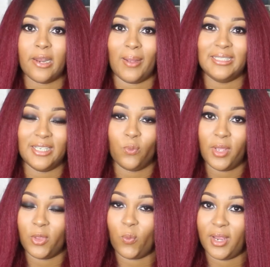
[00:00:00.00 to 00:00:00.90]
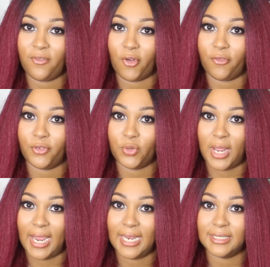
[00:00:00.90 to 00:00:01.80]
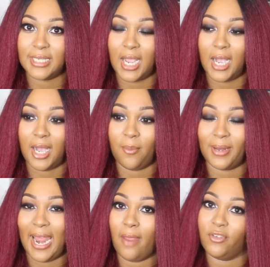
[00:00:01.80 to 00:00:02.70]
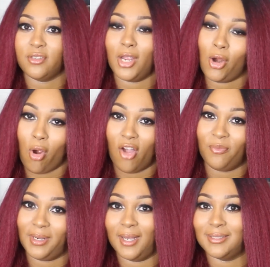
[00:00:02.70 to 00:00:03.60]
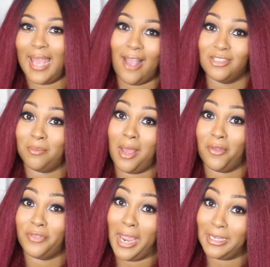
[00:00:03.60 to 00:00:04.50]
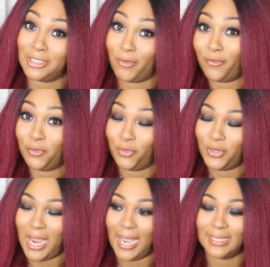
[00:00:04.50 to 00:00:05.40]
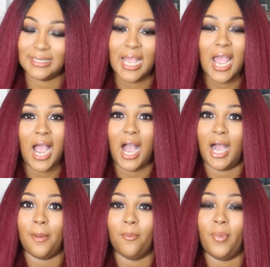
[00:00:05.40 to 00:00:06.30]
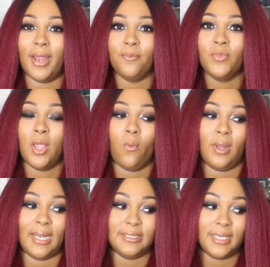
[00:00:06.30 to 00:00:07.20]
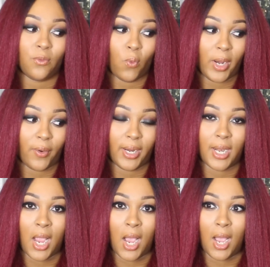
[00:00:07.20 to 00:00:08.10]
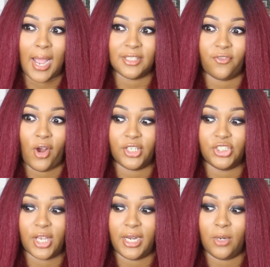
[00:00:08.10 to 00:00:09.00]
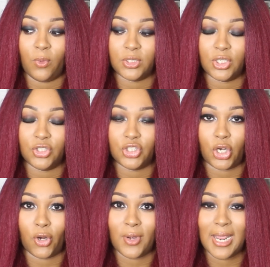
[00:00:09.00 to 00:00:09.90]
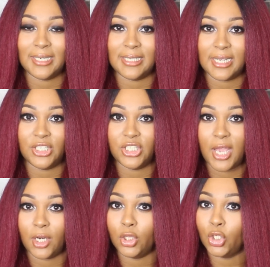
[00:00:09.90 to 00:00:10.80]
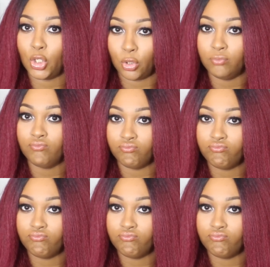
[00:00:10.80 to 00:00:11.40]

Now I did wear the wig for a few days, uh, but I have to take her off because I have some other things to review for you guys. Um, but when I did wear it, uh, as far as shedding was concerned, it did shed a little.